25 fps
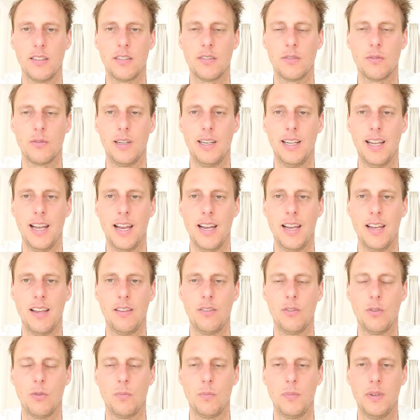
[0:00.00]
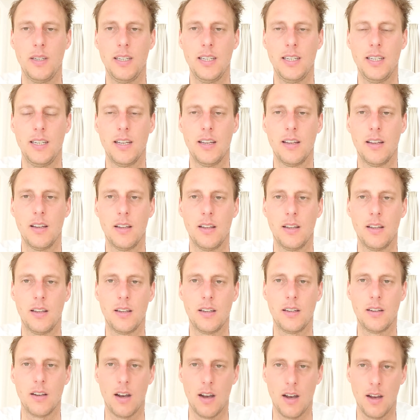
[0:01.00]
is related to
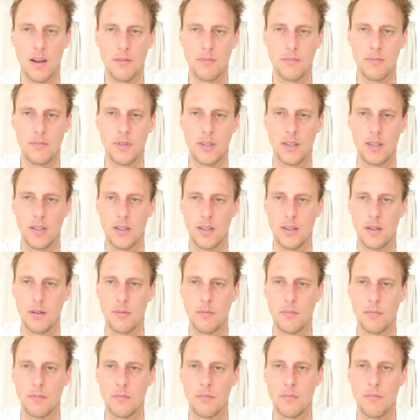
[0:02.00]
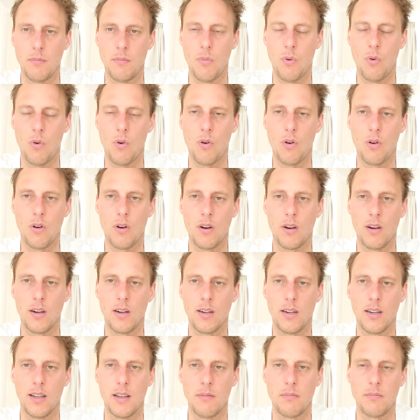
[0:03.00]
become
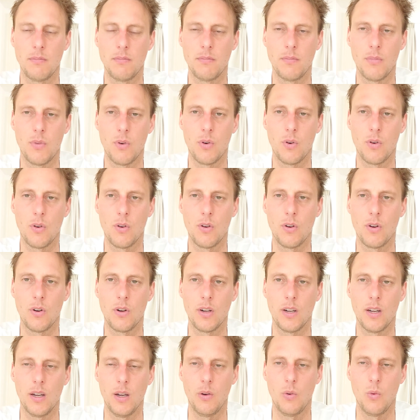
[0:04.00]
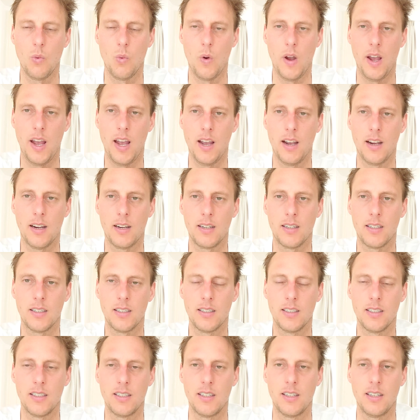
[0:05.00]
more and more
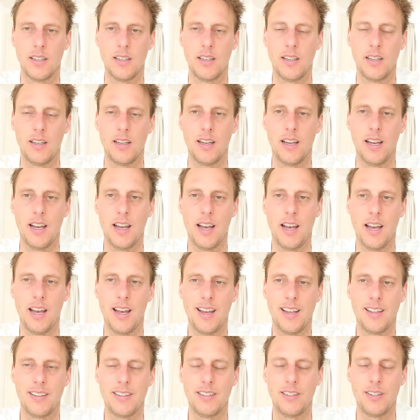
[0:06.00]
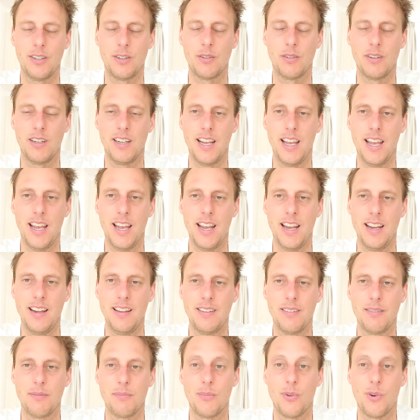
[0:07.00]
aware and
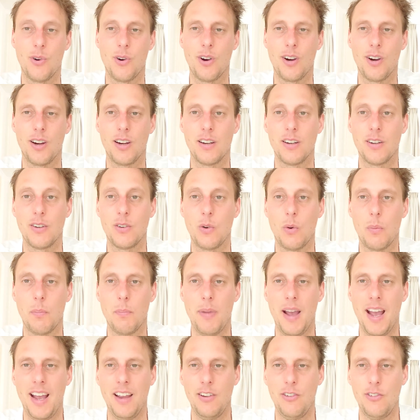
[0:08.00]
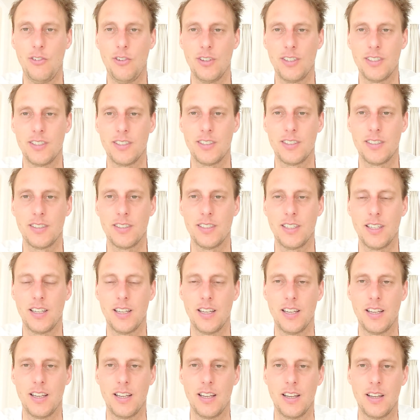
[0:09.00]
create more compassion
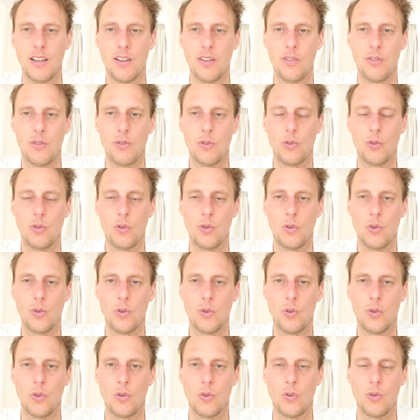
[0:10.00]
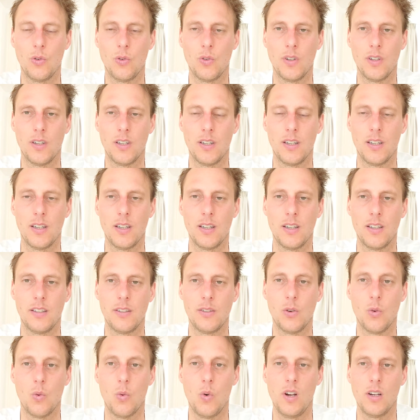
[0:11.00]
to
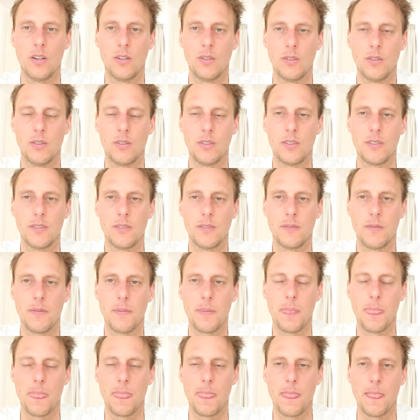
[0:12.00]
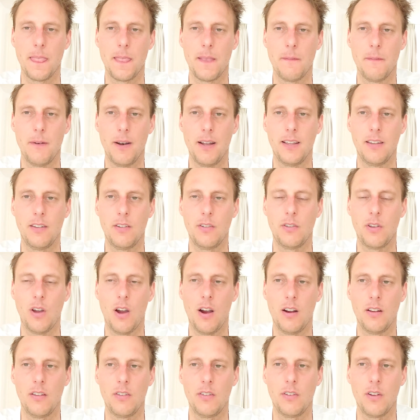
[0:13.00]
the world. Well, it
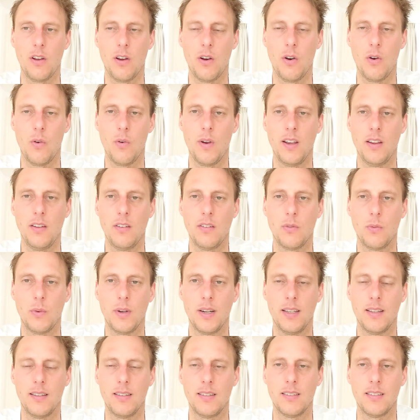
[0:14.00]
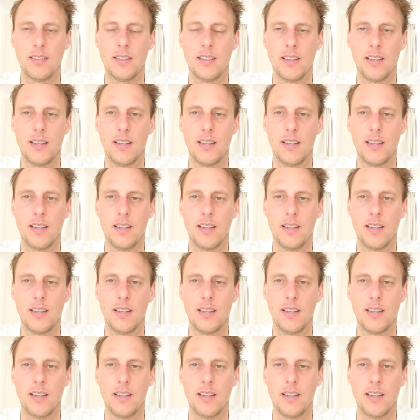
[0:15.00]
starts always with